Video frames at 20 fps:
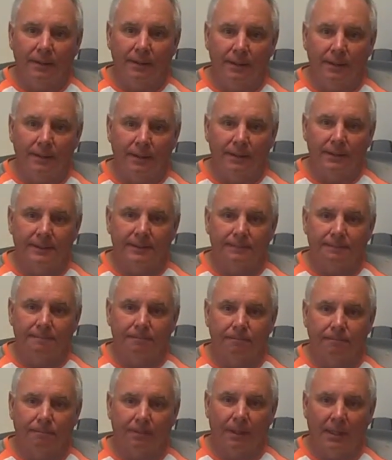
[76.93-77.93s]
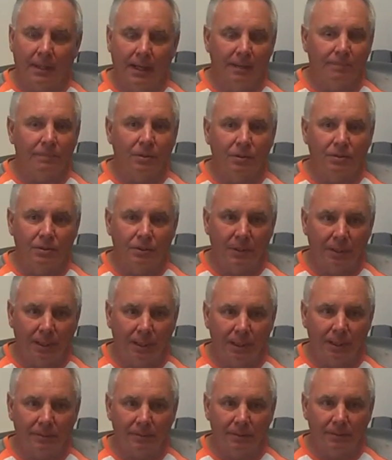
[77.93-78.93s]
and had most of the
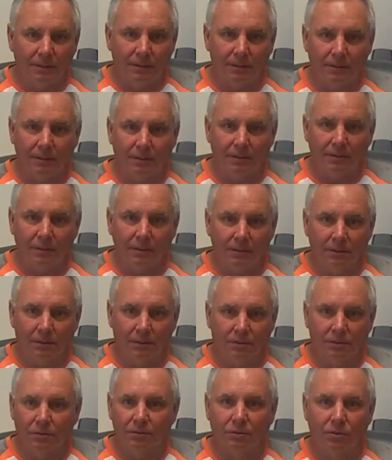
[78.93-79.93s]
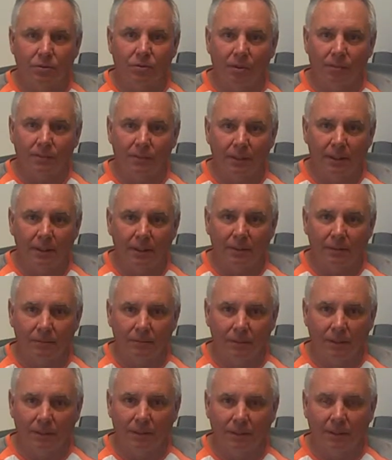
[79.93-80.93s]
game until the storms hit
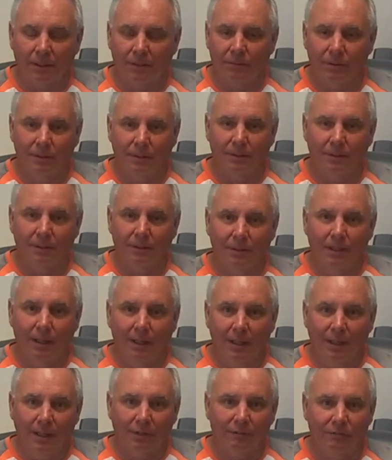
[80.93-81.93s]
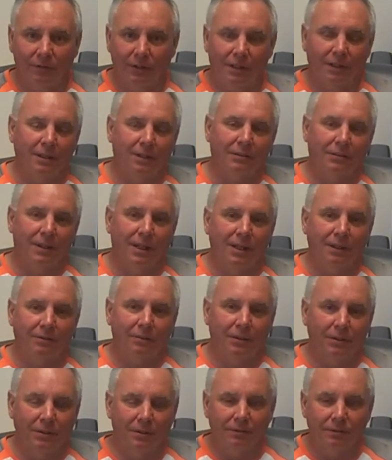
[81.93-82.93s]
and it flooded us out and
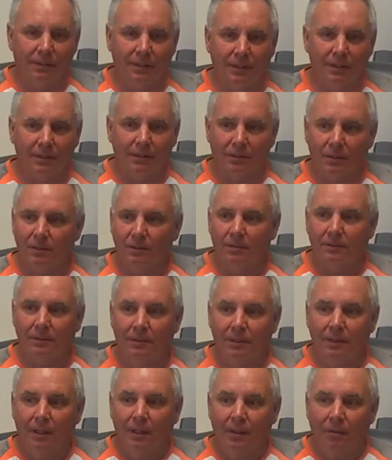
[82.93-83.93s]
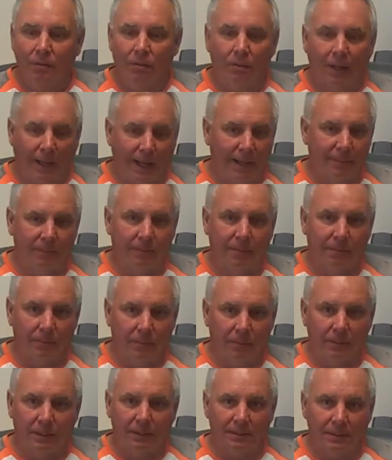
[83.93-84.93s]
we couldn't finish. So we're happy and
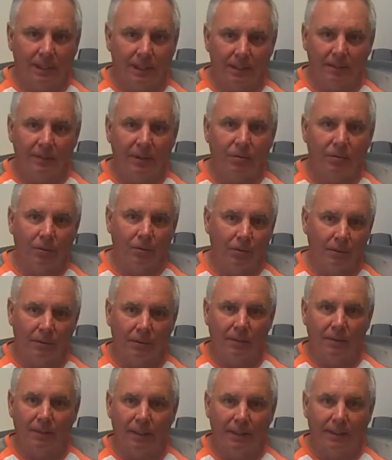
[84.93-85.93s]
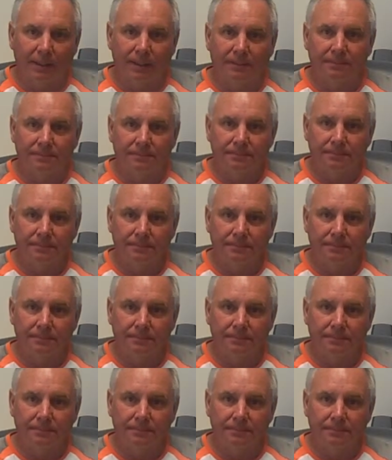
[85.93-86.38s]
pretty excited about where we are right now.